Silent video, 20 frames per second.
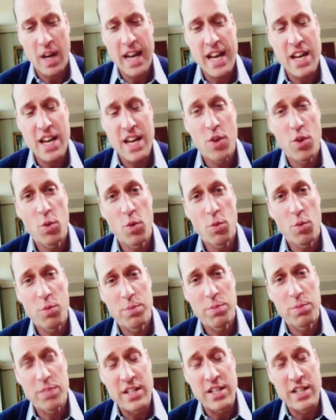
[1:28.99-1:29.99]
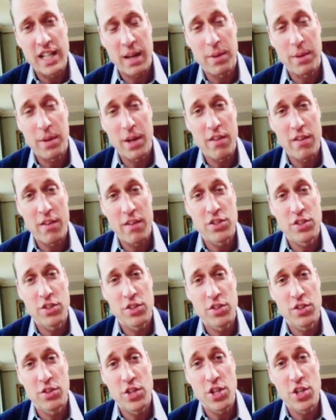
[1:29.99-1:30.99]
I hear you're potentially coming over
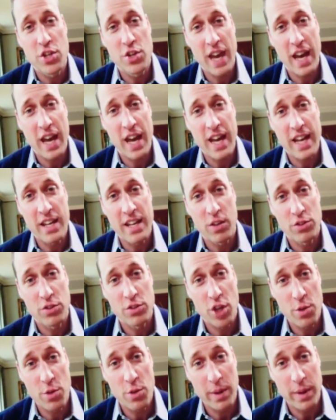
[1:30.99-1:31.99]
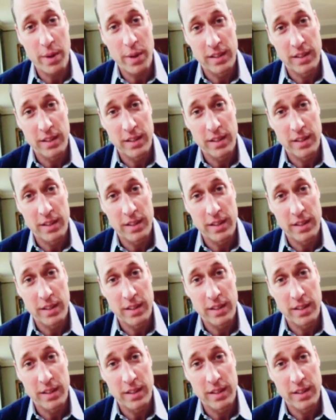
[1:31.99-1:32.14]
to the UK in October.